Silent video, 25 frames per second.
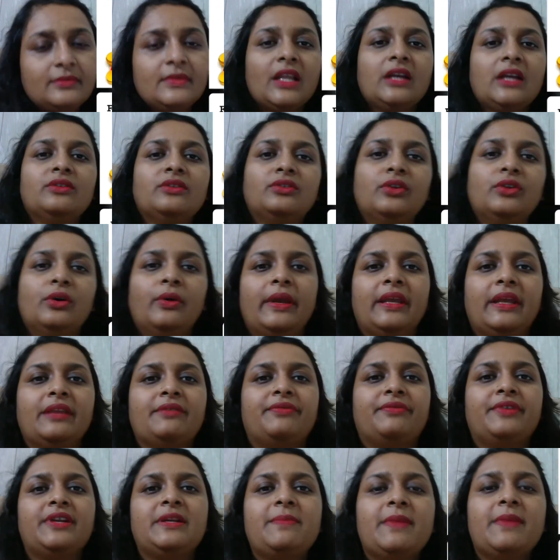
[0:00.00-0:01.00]
So in
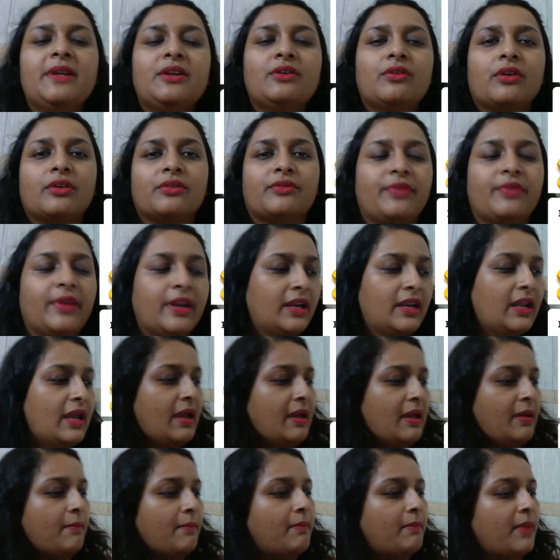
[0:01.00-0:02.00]
Friedman doctrine,
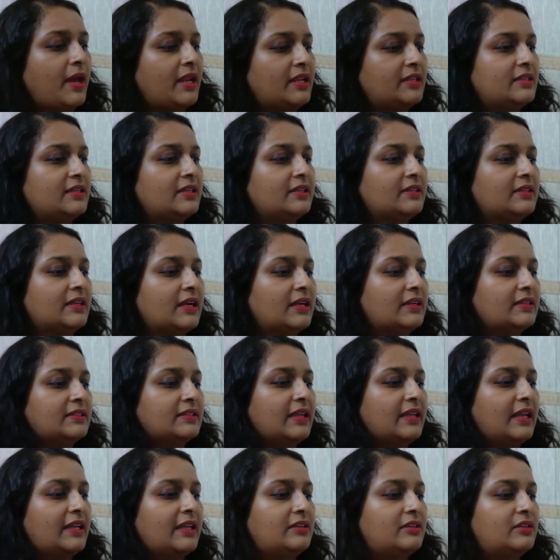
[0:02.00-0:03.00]
managers are
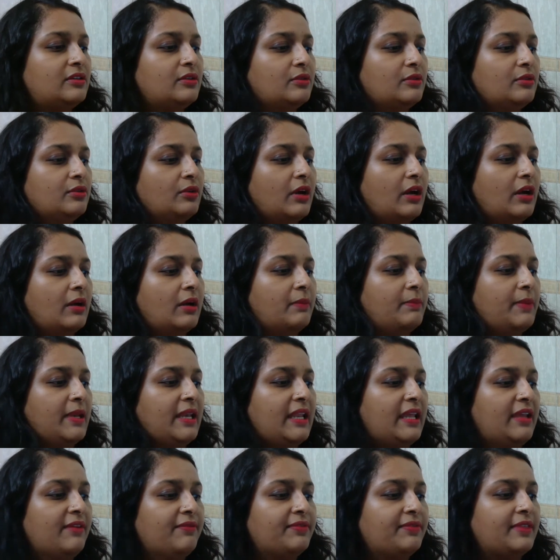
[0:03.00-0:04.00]
said to
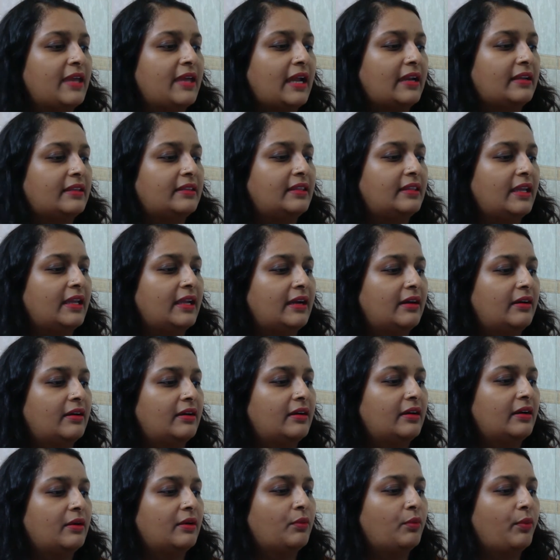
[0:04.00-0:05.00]
believe that
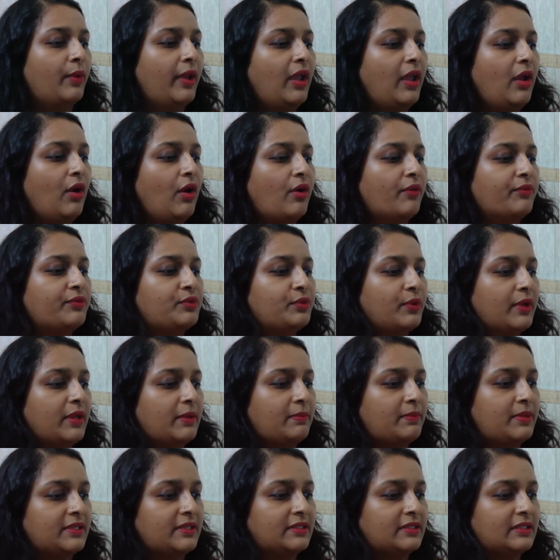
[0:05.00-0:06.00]
their way of
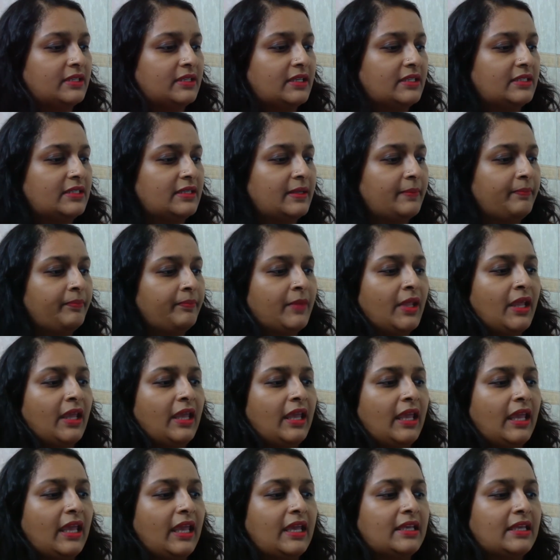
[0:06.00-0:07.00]
doing business
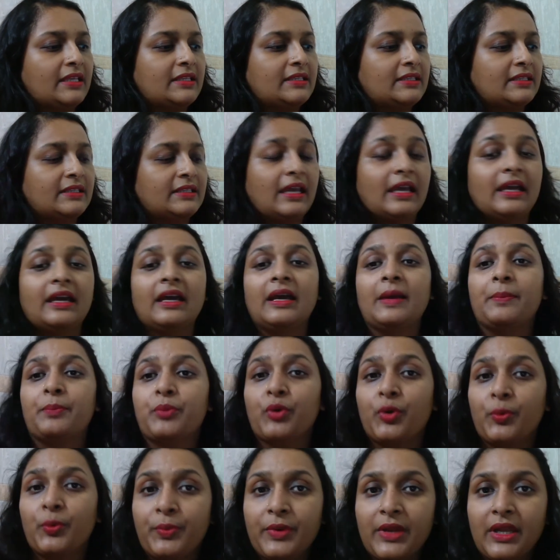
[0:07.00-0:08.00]
is
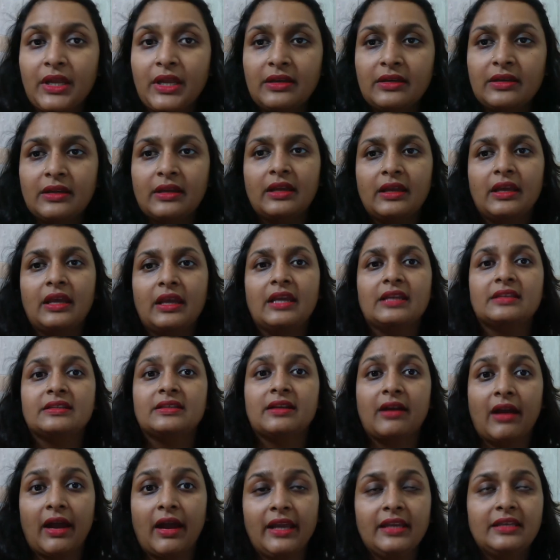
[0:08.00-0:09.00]
appropriate, is
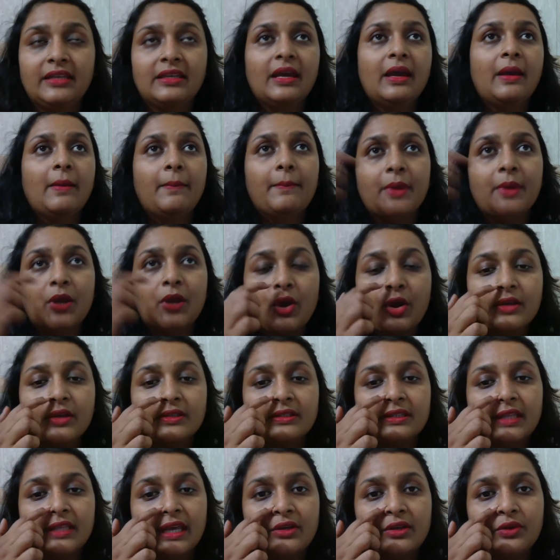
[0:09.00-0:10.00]
right,
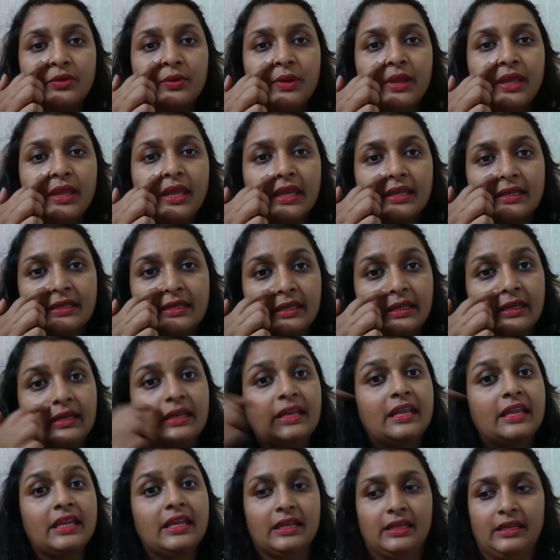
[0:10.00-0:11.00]
because they are doing it
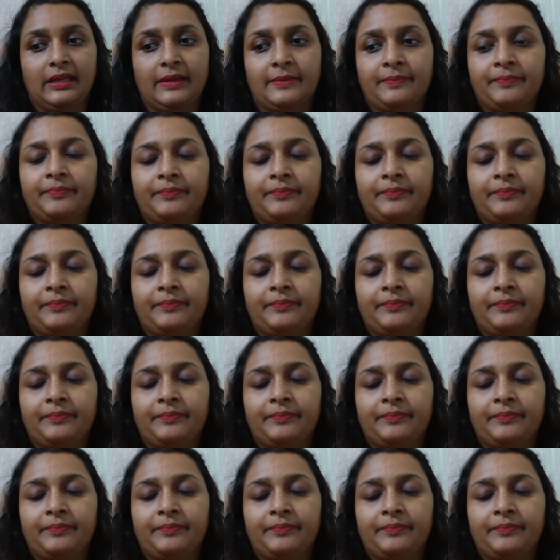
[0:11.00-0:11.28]
legally.